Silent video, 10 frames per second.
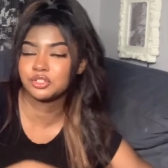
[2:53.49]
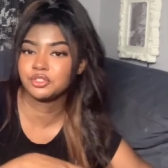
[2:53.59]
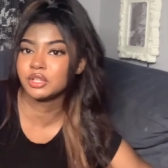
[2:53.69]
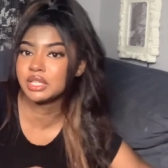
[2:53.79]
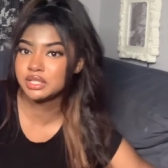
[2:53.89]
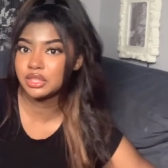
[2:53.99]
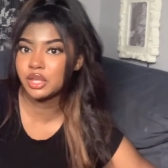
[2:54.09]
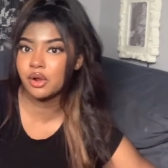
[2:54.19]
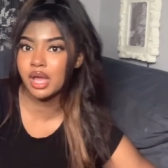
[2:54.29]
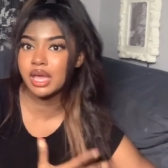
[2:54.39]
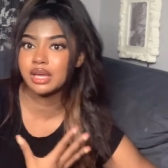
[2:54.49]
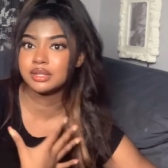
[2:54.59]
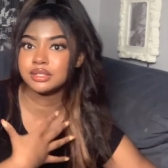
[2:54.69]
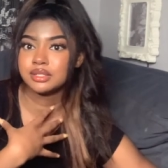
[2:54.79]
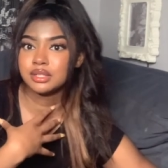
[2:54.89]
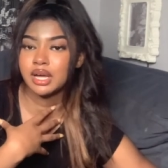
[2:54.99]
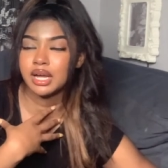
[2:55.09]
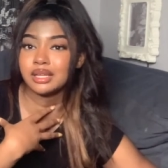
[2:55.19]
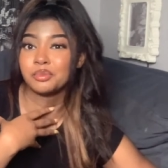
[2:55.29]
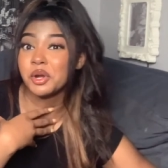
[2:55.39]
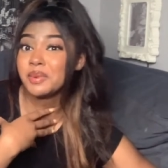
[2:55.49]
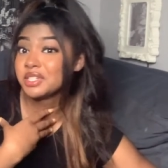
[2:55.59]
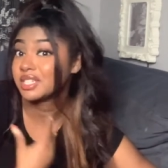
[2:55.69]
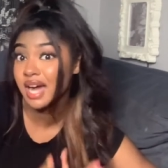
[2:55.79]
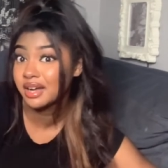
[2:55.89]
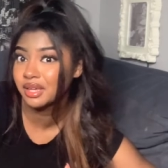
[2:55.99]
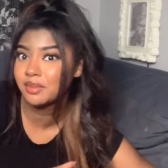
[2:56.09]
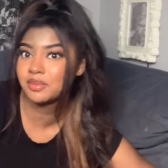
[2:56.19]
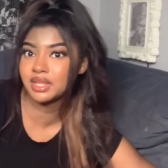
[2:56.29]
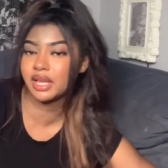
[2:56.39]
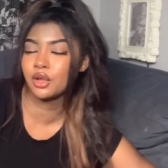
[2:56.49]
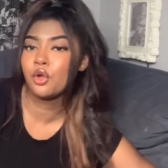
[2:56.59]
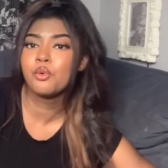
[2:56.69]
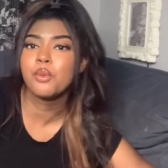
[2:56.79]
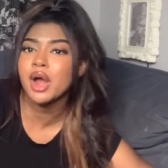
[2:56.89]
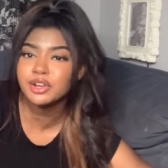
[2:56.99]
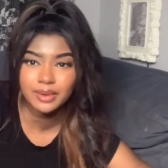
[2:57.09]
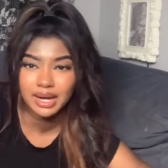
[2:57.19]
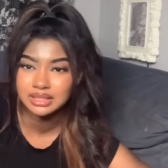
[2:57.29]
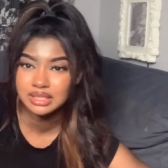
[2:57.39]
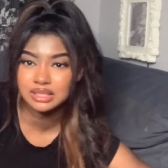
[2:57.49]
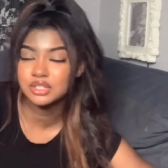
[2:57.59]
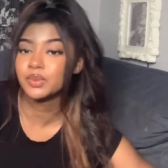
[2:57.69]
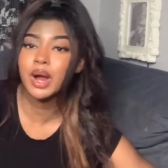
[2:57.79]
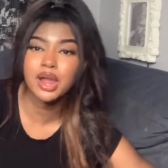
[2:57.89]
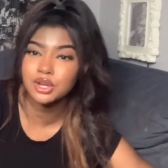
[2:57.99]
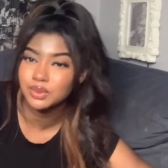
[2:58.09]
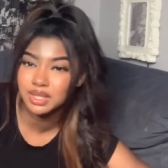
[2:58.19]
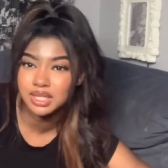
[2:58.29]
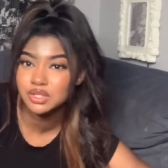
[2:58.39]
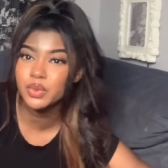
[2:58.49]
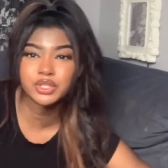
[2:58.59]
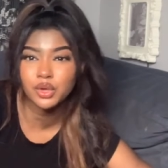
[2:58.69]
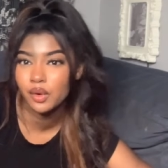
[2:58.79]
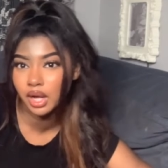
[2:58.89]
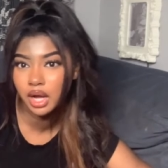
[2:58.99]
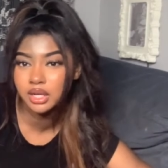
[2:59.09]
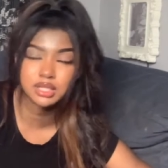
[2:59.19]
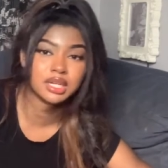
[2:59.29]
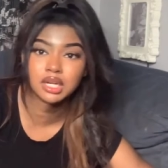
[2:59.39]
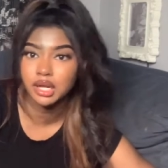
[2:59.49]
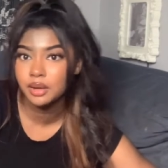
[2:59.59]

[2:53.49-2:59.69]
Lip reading: Phil could sit there and pretty much attack him and be like, why are you acting like this? Why are you doing this? What's going on? Da-da-da.